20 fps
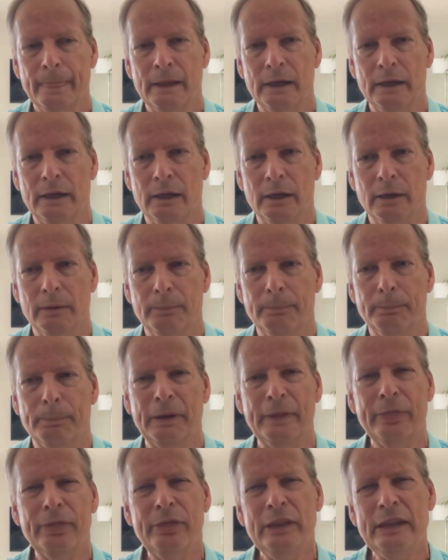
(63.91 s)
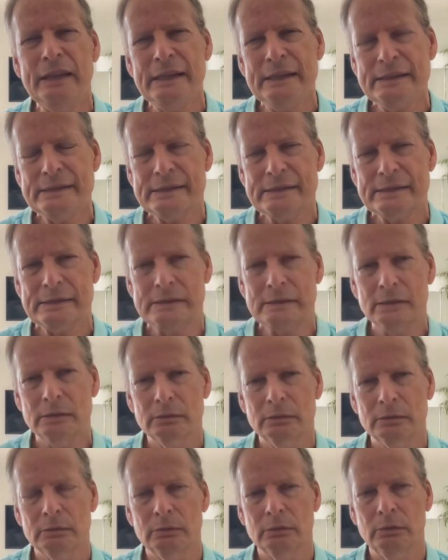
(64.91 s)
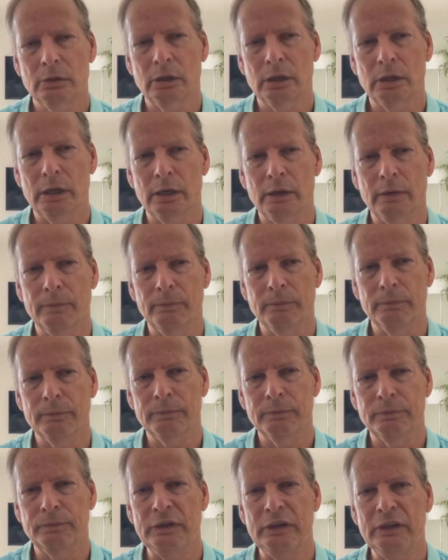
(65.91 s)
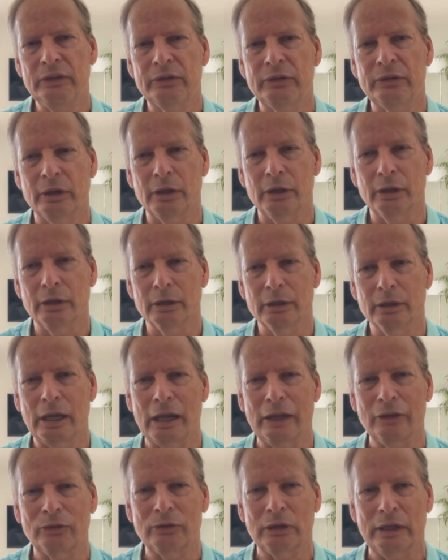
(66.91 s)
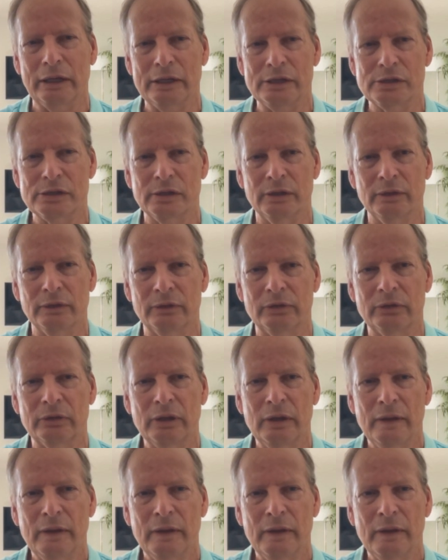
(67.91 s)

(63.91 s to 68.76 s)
But these visa cancellations